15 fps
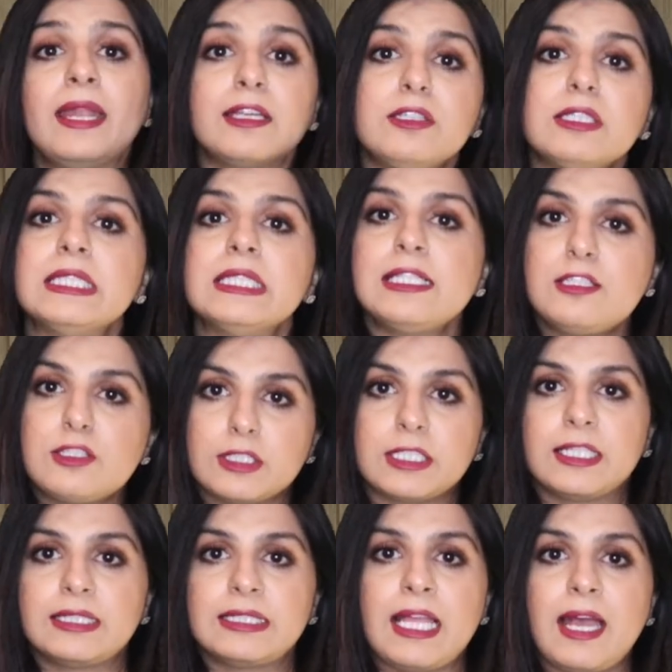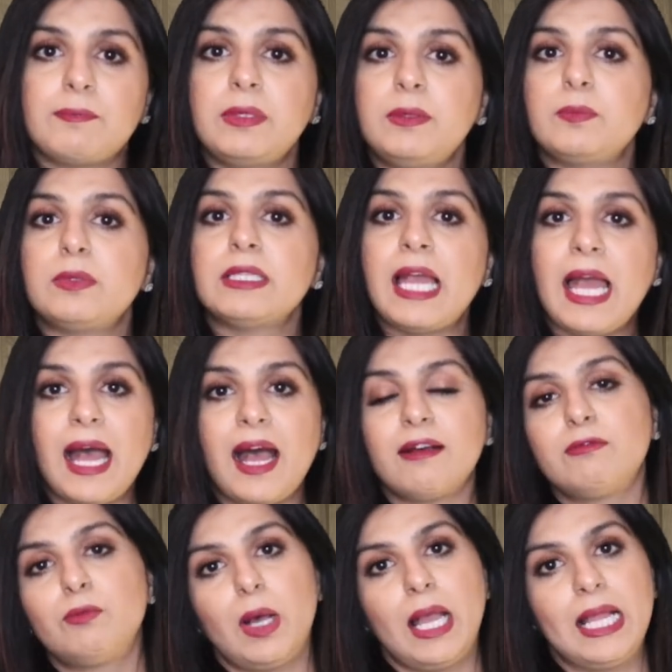another concern that people
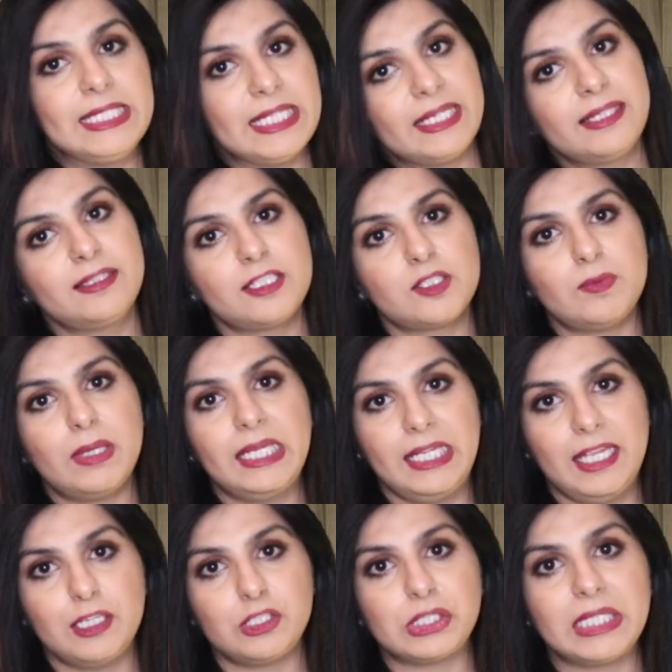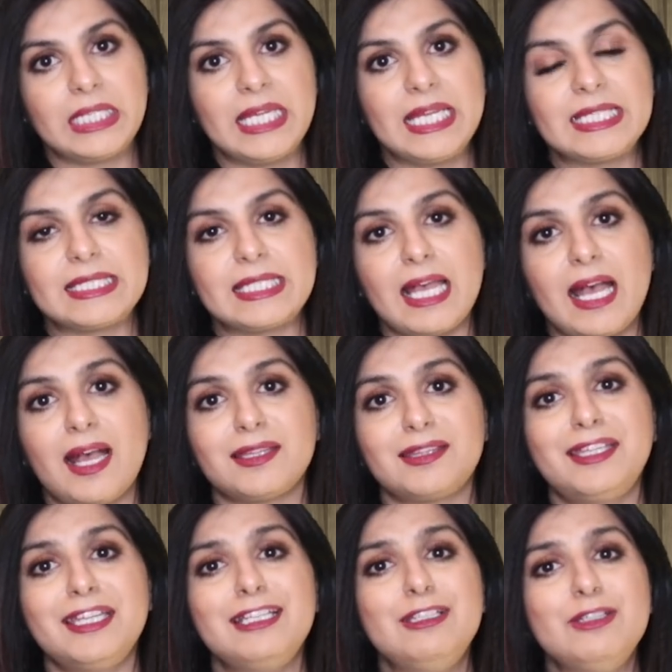have while taking this medication is that
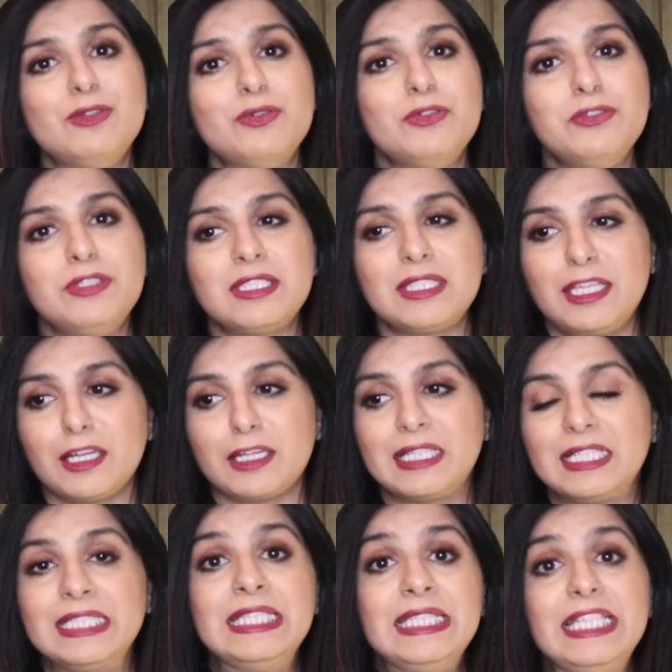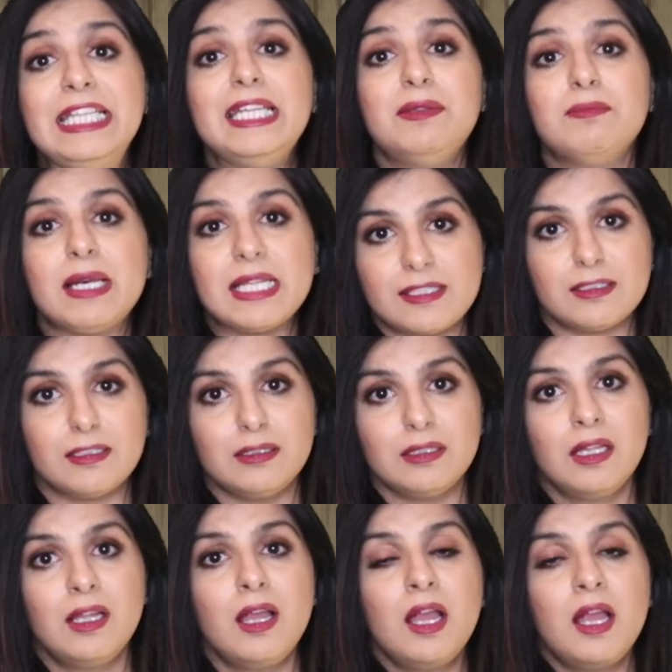they lose their lean muscle
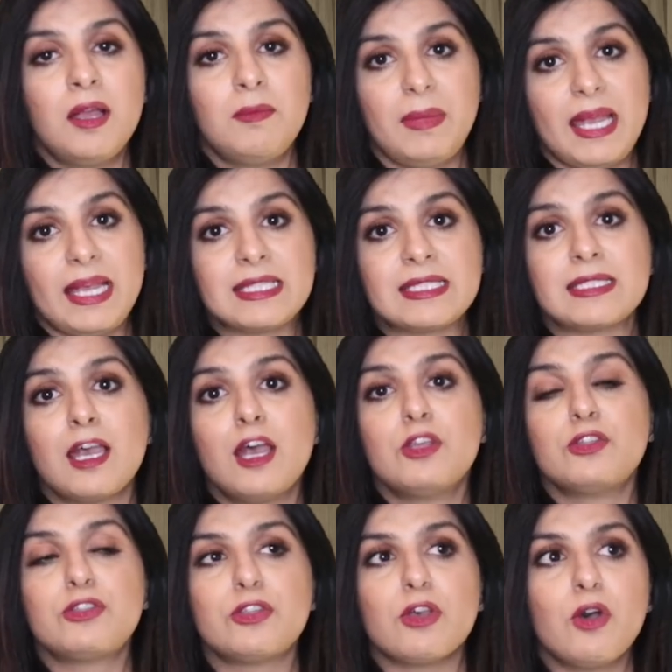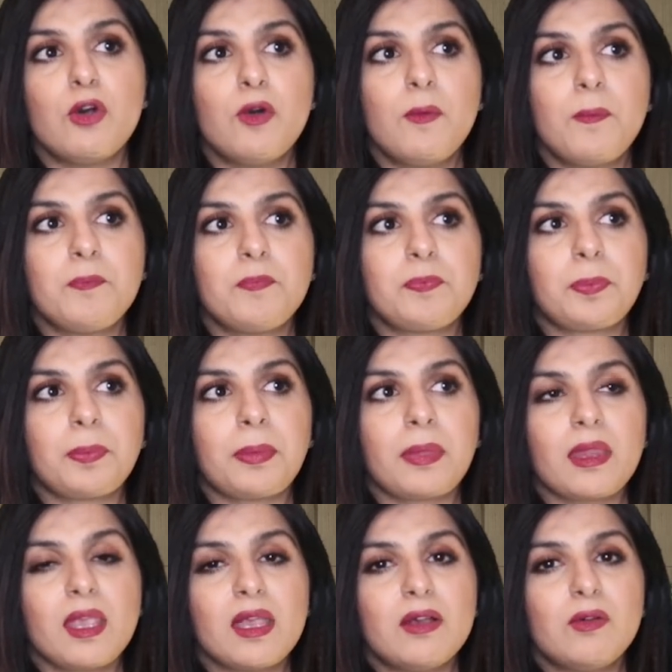mass. So
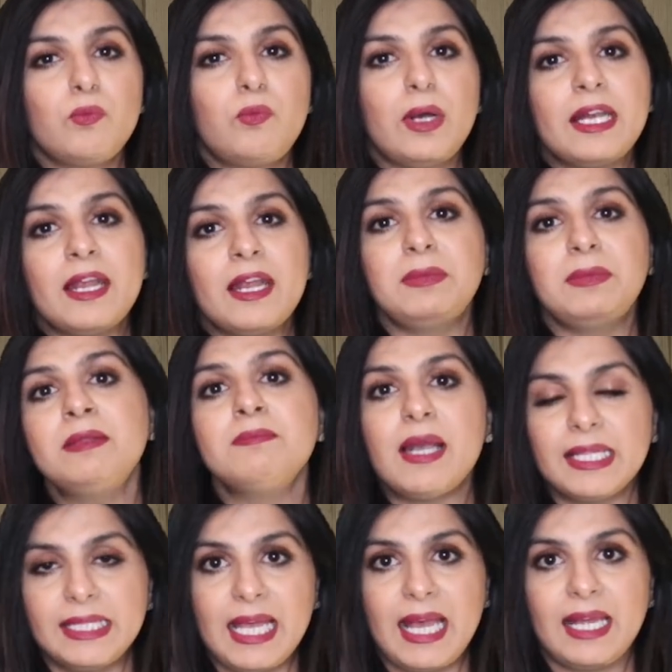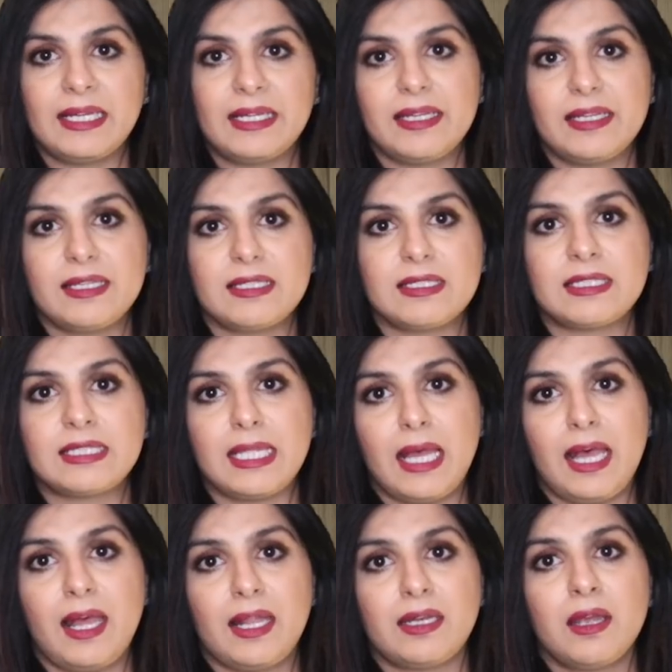what I mean by that is
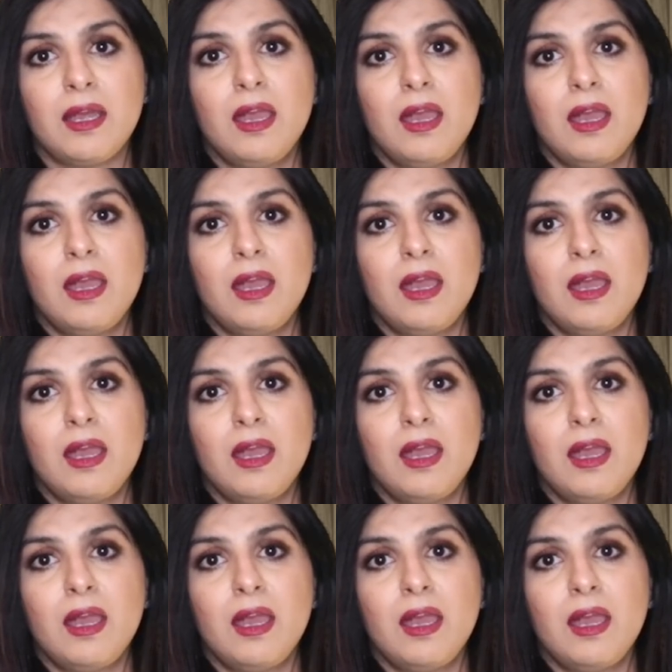that,